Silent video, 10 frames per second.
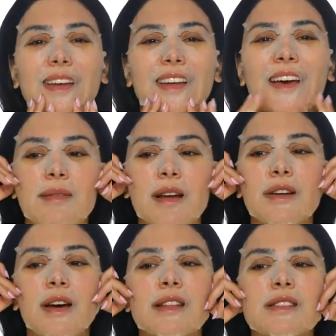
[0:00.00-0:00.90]
I'm
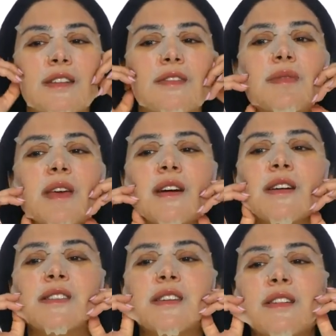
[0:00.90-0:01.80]
gonna go ahead and start from the
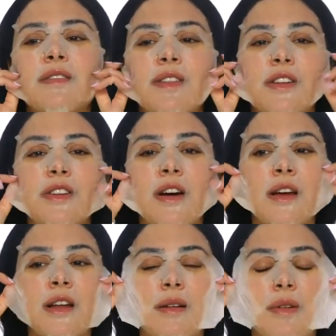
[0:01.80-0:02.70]
areas here around the
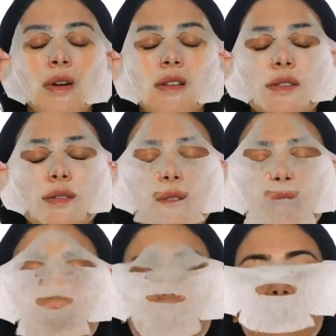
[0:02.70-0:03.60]
jawline and I'm going to
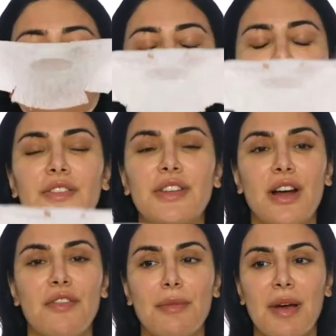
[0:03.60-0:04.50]
lift it
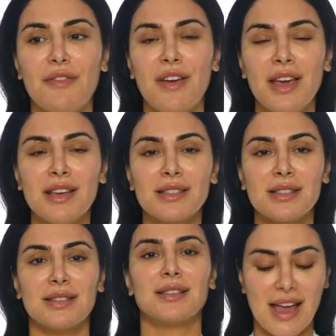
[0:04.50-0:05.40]
off of my face.